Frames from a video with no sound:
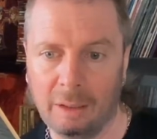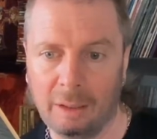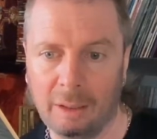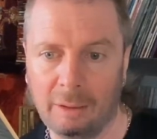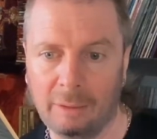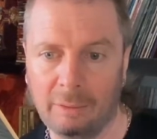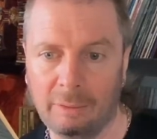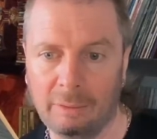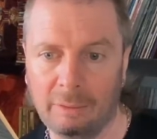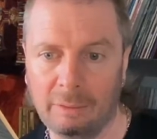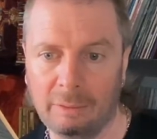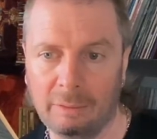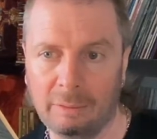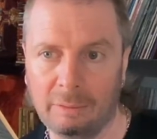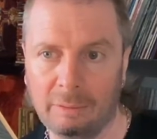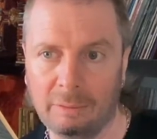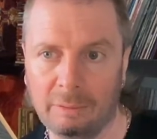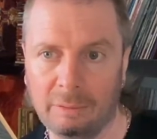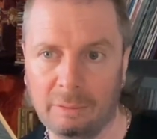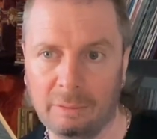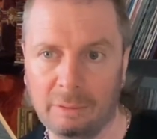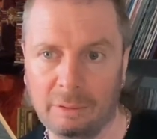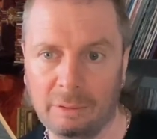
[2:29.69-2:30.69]
and
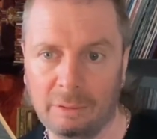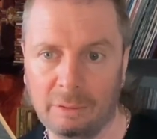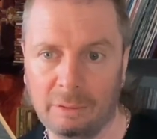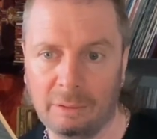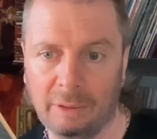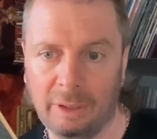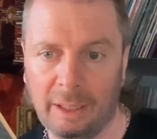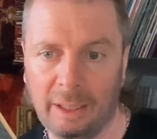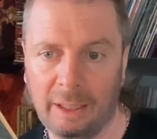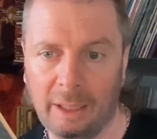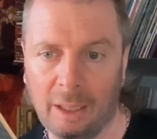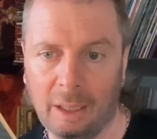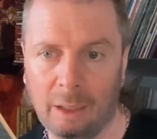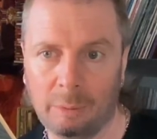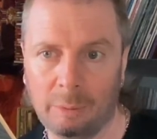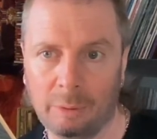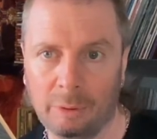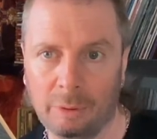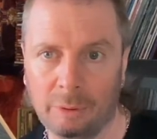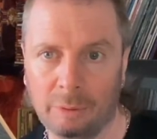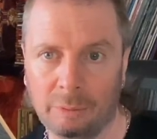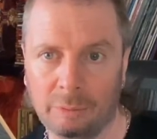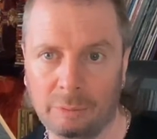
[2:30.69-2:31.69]
that
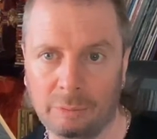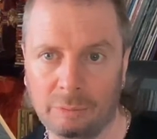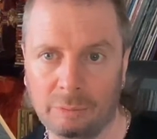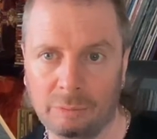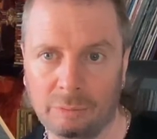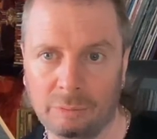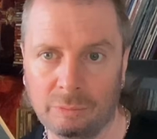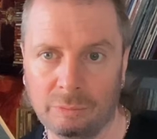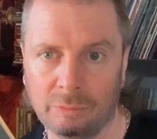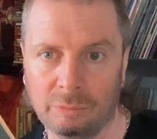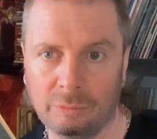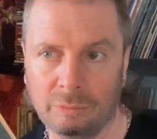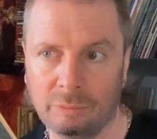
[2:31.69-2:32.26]
album